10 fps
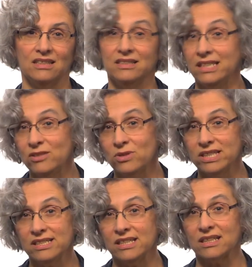
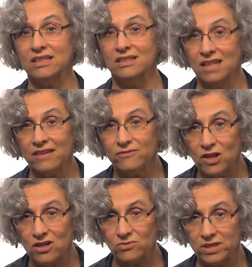decreasing
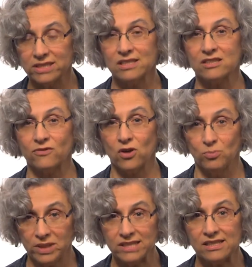lifelong risks for
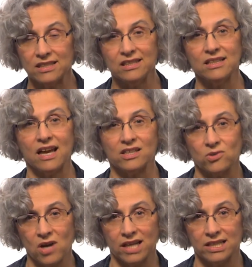obesity and
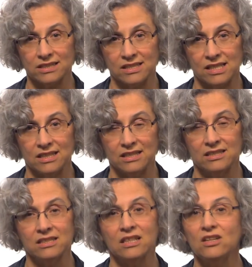chronic
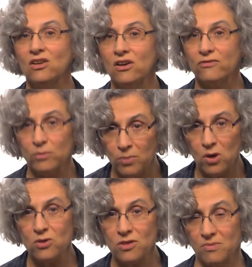disease for
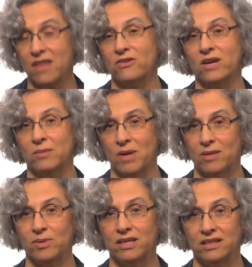both mother and
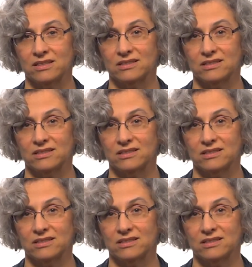baby.